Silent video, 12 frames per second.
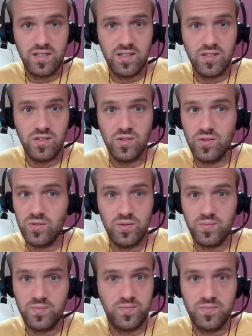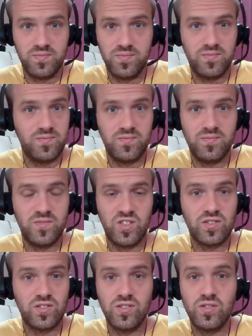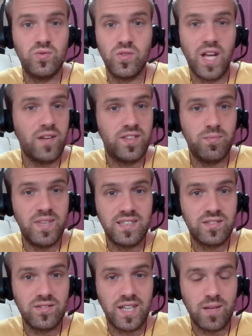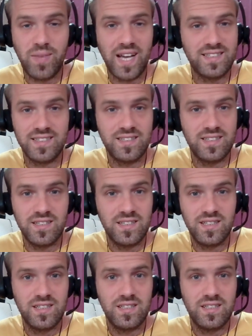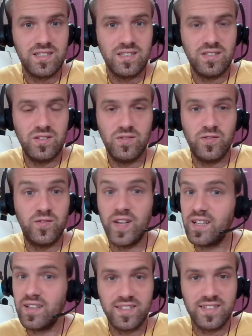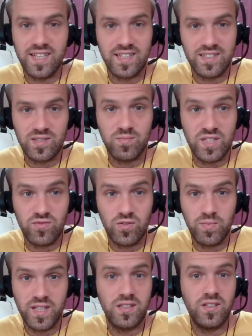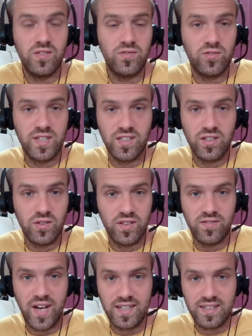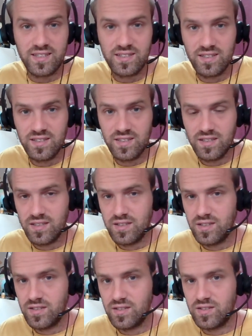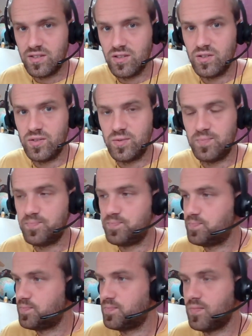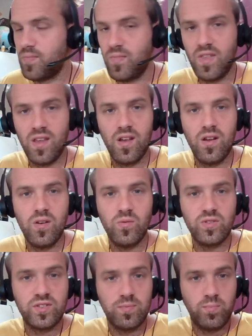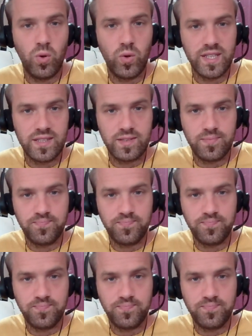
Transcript: You just do not have the mental capacity. You've failed the test miserably and you've already got the vax. So what's the point?